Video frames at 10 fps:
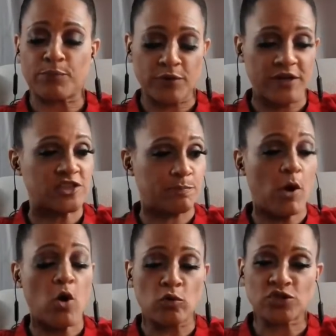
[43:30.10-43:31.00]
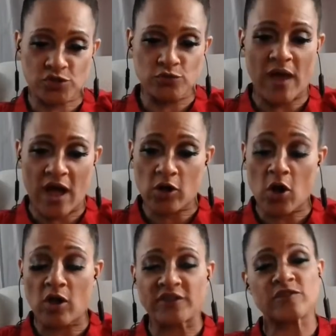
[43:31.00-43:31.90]
predisposed to
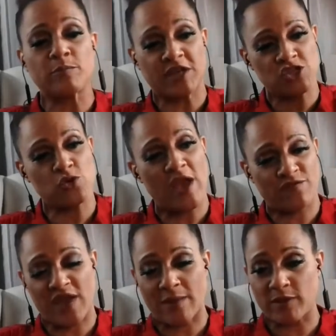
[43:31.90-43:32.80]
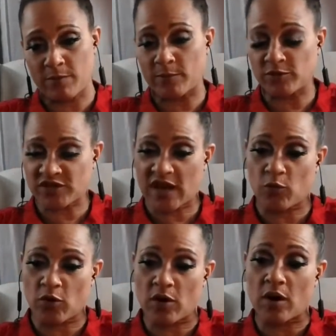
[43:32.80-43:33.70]
alcoholism because you have family members
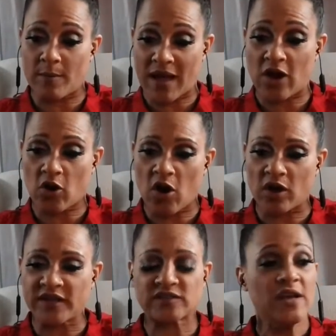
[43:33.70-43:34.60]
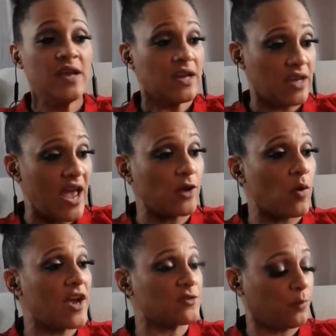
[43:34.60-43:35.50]
that were alcoholics.
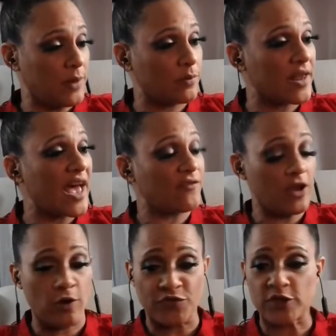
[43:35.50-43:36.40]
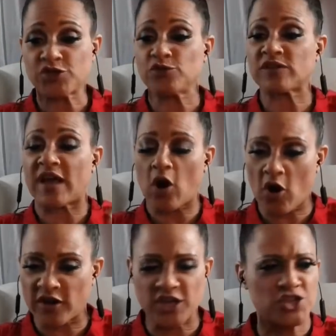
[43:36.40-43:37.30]
Likewise, people that have health issues like
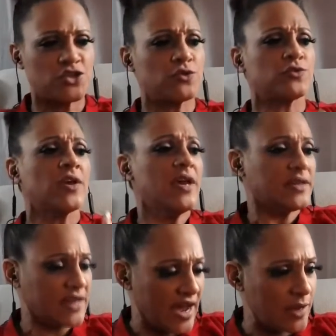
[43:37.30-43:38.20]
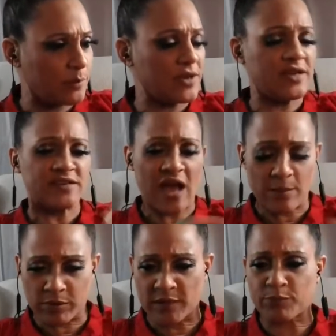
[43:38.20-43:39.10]
heart issues, diabetes,
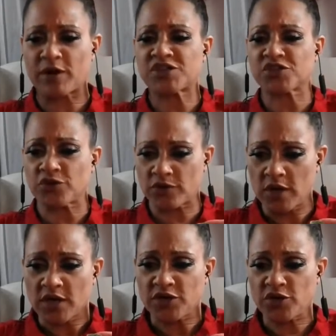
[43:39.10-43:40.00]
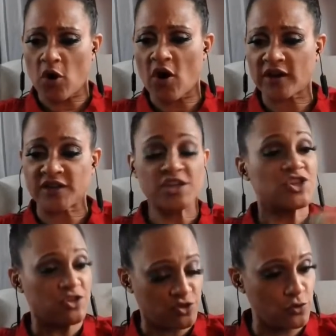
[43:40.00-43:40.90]
high blood pressure, you know, heart
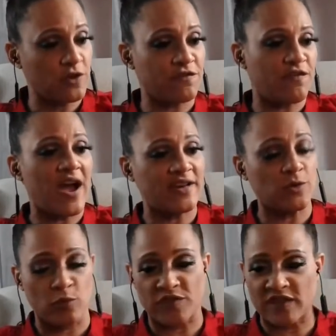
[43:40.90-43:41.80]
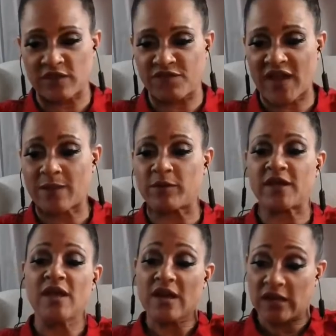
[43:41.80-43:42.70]
conditions, you can find it within the family.